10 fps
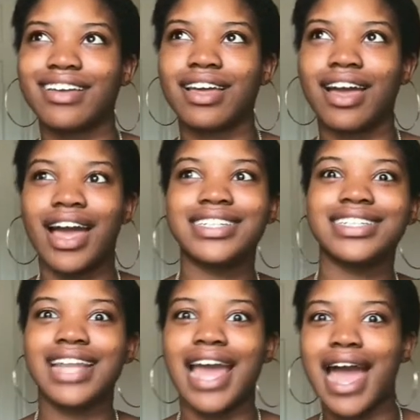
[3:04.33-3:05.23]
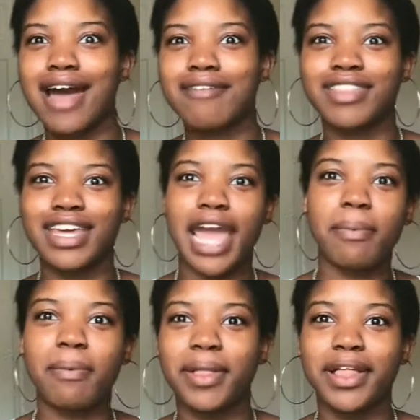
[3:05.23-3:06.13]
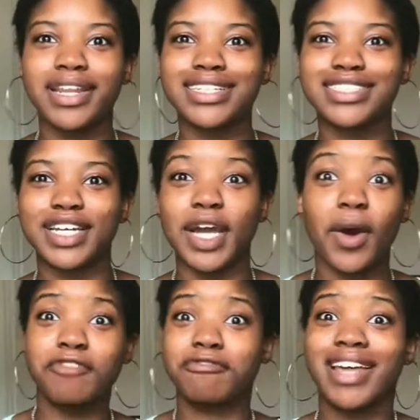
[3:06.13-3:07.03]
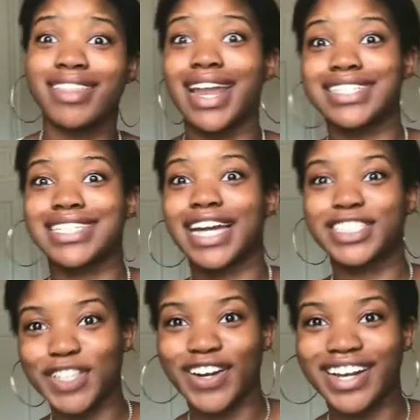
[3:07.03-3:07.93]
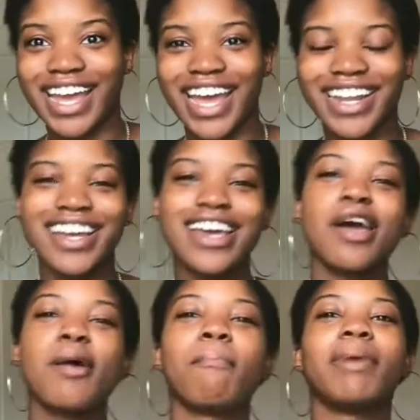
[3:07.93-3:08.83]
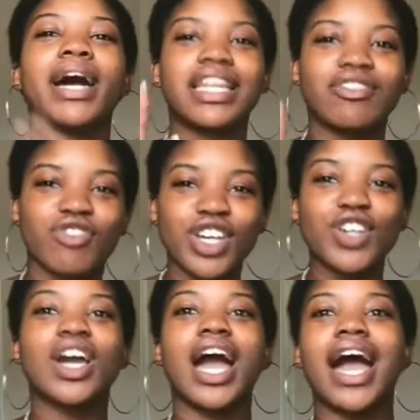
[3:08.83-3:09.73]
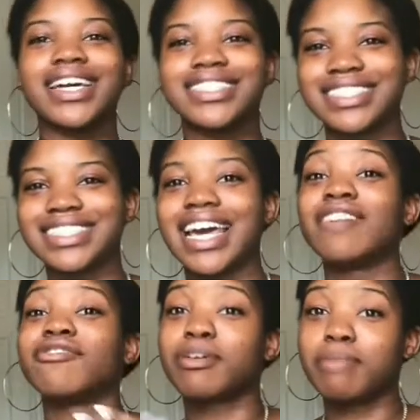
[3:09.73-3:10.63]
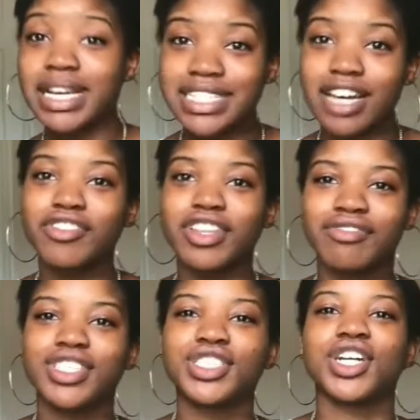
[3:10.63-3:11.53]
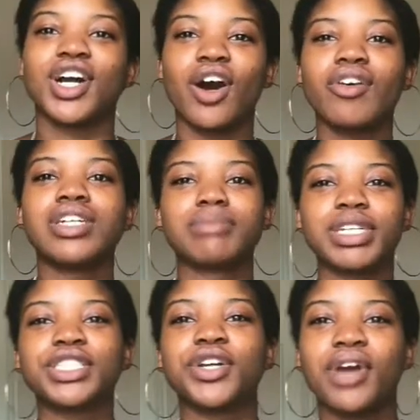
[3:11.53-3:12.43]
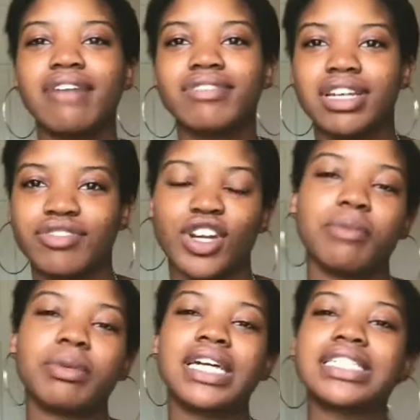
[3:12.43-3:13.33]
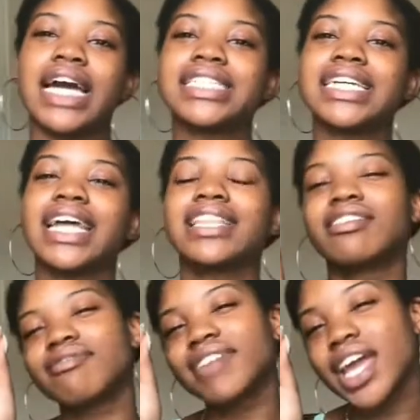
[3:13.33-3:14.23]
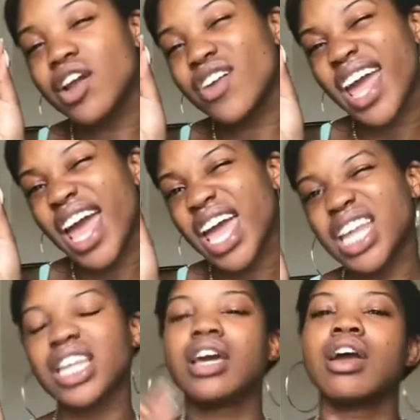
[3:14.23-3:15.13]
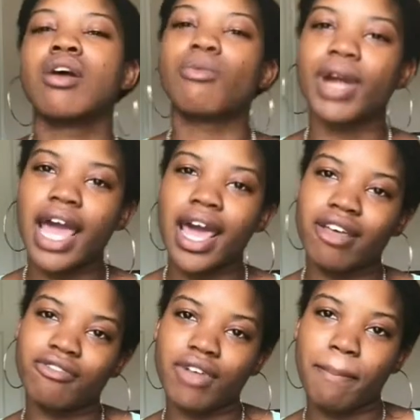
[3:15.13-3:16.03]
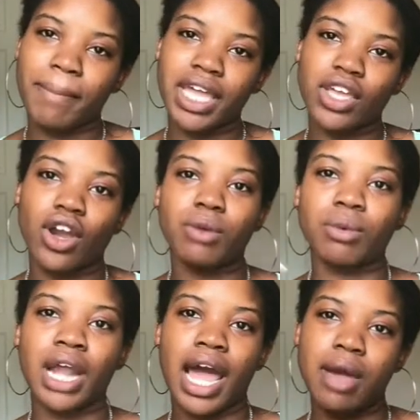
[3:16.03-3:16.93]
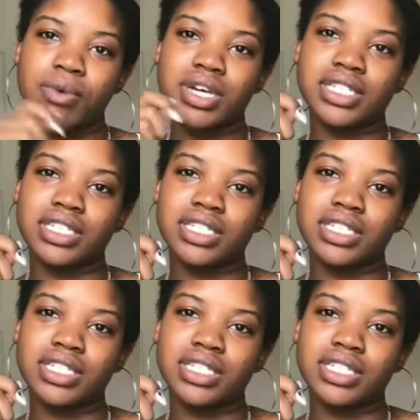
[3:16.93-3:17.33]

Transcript: didn't have the capability to go and find that exact yarn again. But for you guys and for myself in the future, always make sure you have enough yarn, because I did at the very end run out of pink yarn when I was